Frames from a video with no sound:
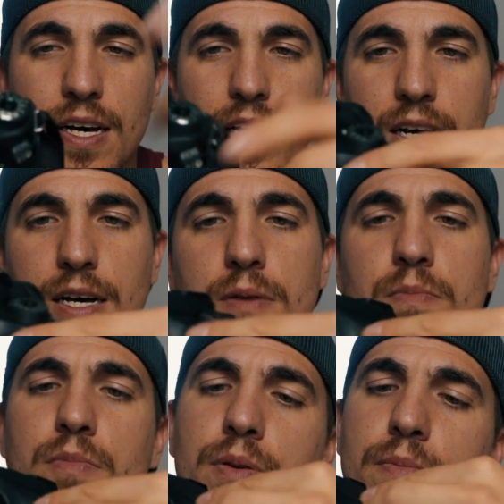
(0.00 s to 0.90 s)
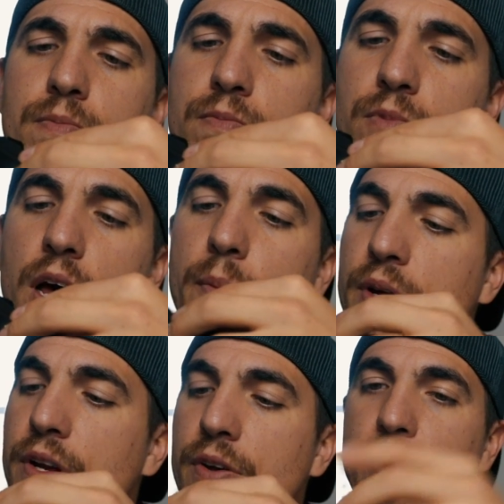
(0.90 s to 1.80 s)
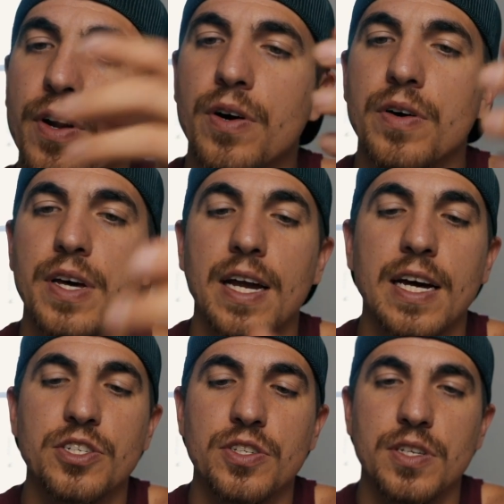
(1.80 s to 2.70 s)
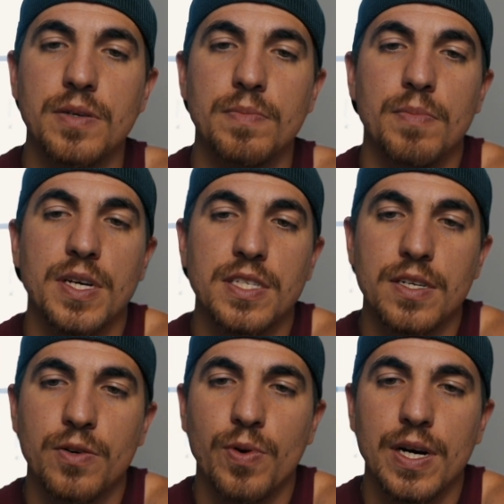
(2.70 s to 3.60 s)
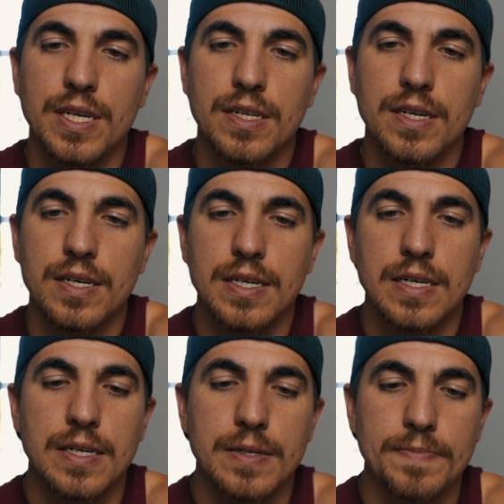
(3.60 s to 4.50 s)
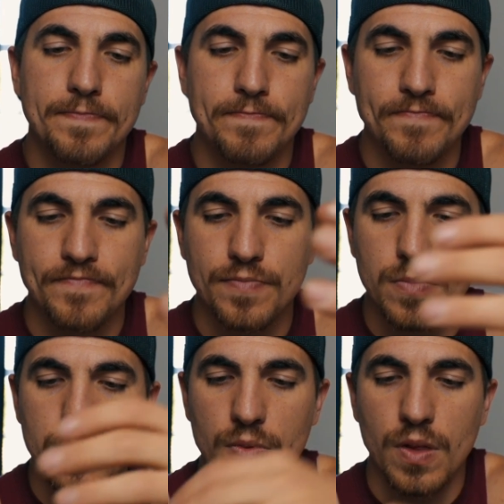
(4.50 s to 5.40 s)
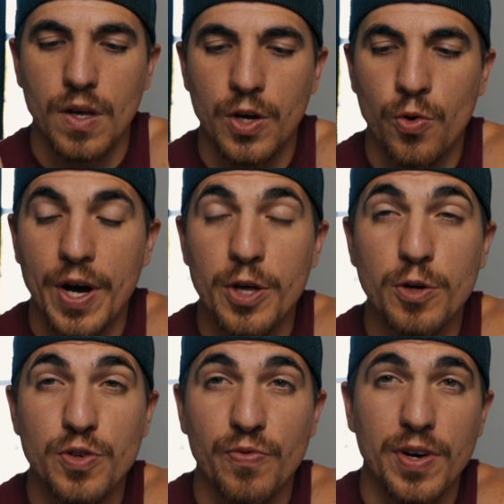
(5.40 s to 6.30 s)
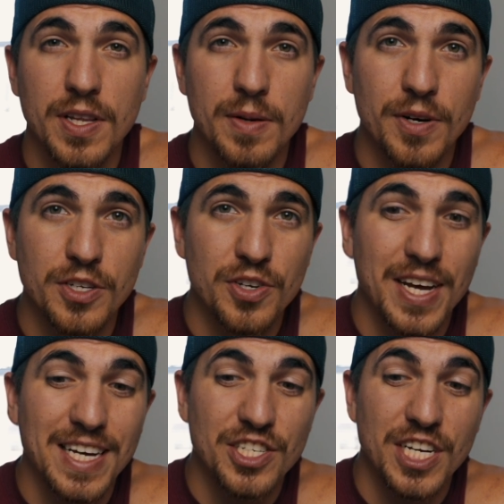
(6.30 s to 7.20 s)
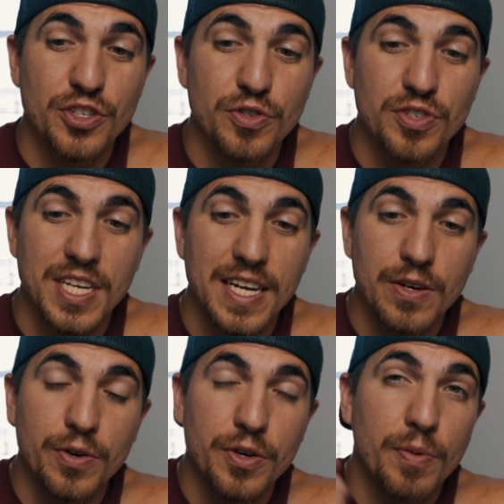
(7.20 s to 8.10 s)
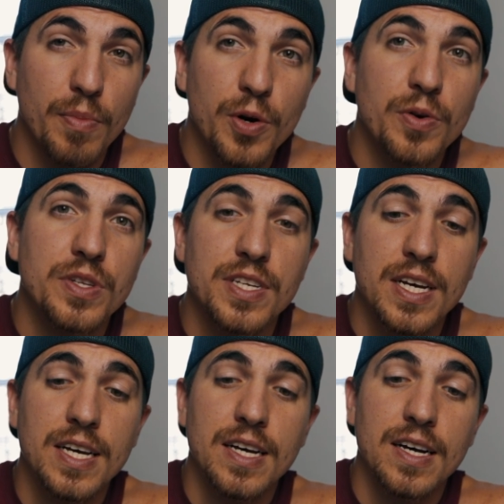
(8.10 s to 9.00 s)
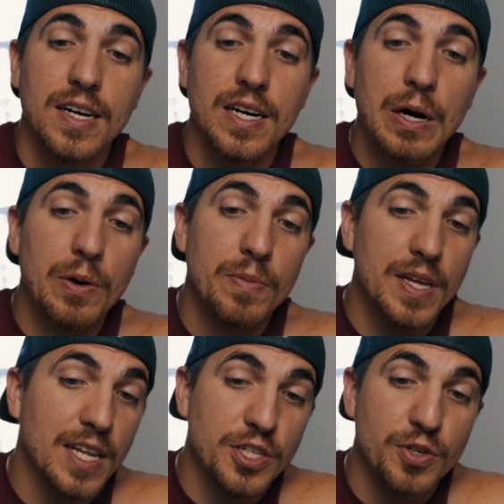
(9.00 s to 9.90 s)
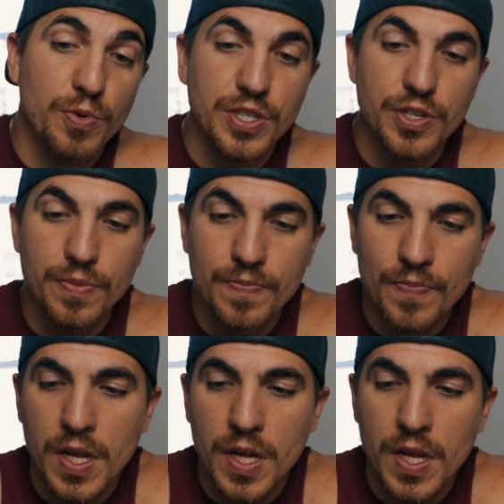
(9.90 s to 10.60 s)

Uh, not a big deal at all. It actually makes it quite uh, quite user friendly because you can't change your setting or your modes uh, unless you want to.